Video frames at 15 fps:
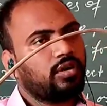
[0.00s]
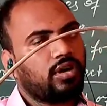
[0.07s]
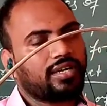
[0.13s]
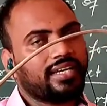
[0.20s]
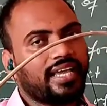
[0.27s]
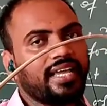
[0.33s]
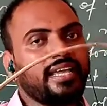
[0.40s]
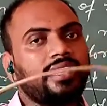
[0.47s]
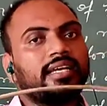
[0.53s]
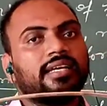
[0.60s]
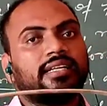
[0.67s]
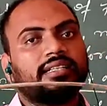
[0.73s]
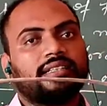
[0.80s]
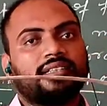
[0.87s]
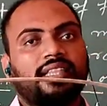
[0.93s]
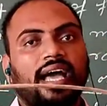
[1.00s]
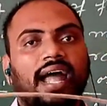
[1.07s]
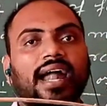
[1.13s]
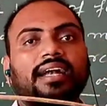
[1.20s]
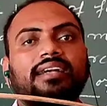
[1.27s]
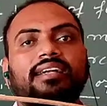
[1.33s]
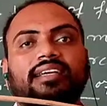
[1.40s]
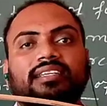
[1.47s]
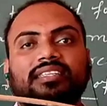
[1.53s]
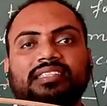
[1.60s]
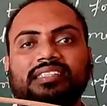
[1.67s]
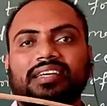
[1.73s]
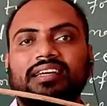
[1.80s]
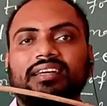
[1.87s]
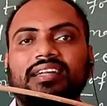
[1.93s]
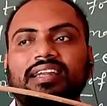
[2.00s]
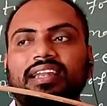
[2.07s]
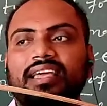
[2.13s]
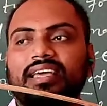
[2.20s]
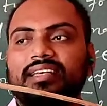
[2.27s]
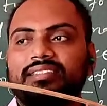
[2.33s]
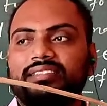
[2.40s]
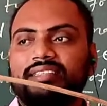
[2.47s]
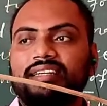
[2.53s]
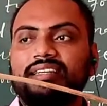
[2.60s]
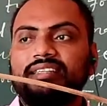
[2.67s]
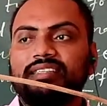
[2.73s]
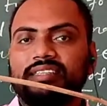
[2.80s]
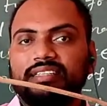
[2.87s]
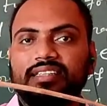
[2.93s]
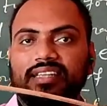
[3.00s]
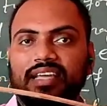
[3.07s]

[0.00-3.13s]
Okay? That external agent